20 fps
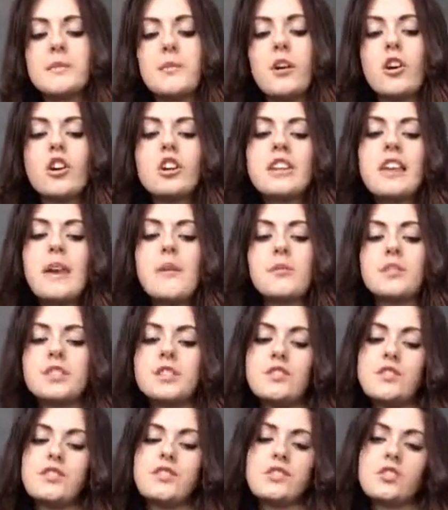I'm not going to keep up
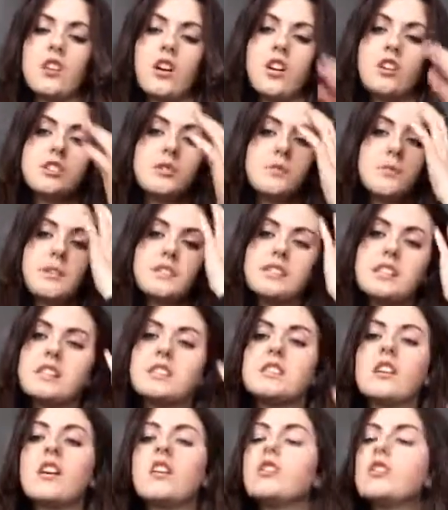this revision card for my
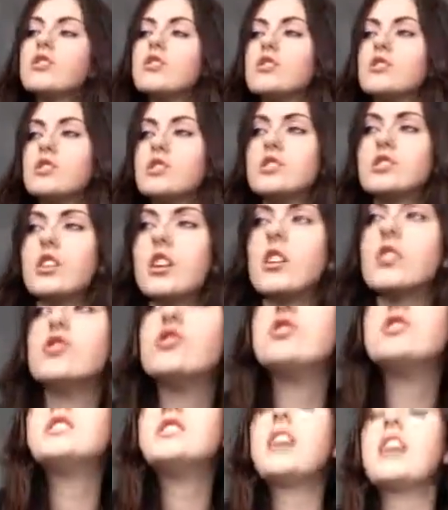sister because
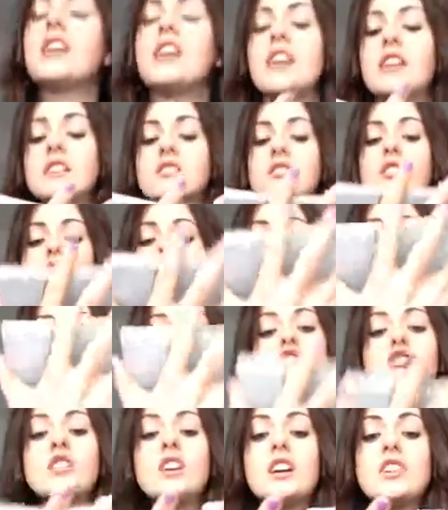she's taking sociology